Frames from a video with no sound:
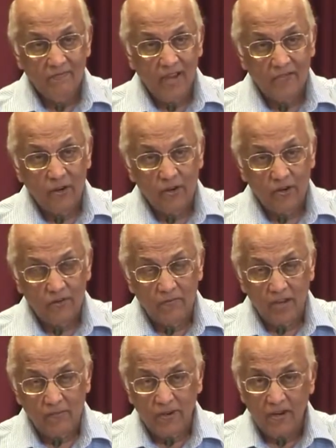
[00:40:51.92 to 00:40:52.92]
I've honored
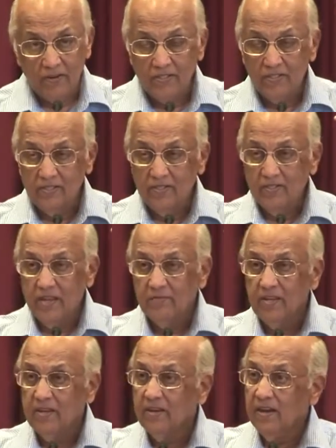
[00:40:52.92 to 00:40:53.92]
my parents till the
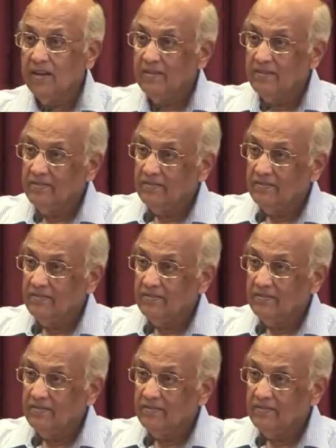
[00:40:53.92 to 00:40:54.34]
time they died,